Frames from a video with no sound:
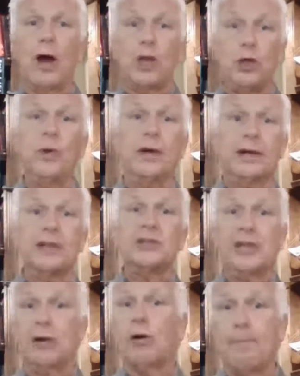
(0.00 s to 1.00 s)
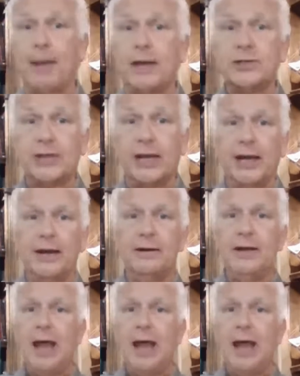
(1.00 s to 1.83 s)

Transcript: what you would consider a bus kid.